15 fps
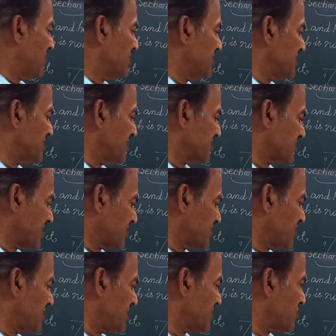This is the
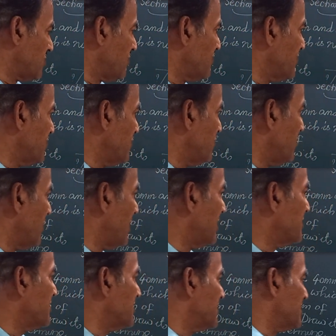sectional top view
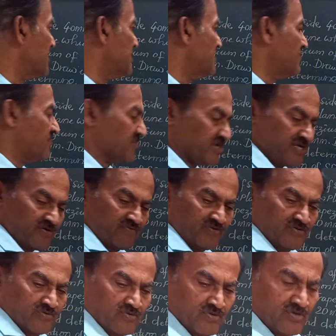and this is the front
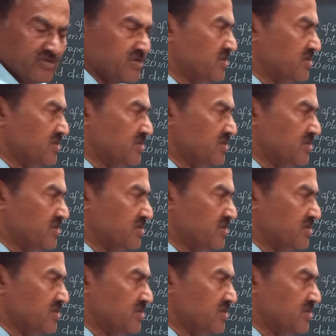view.